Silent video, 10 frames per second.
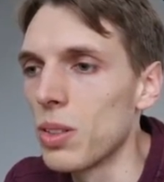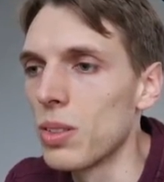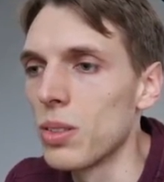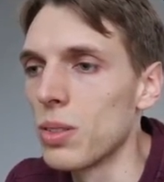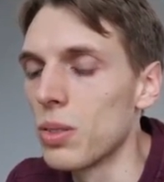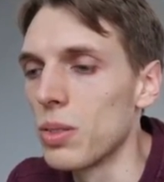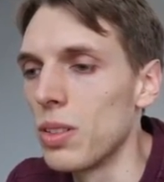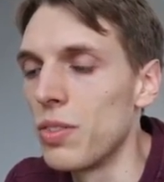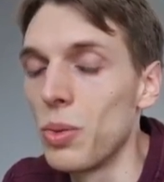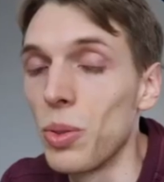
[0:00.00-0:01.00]
or
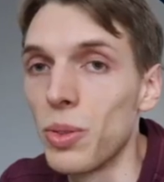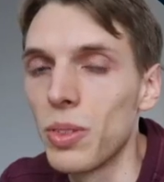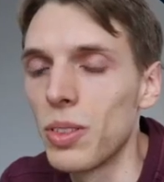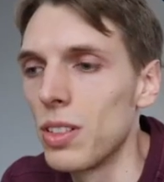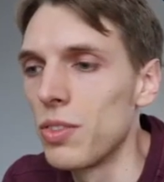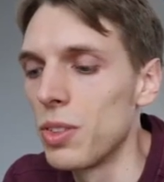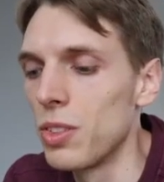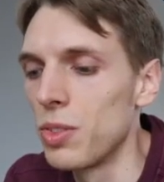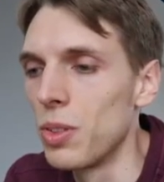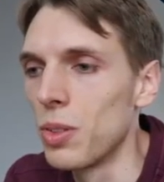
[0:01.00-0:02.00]
if you want, if
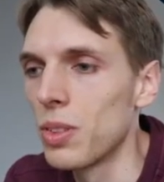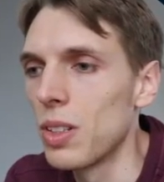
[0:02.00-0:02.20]
we don't.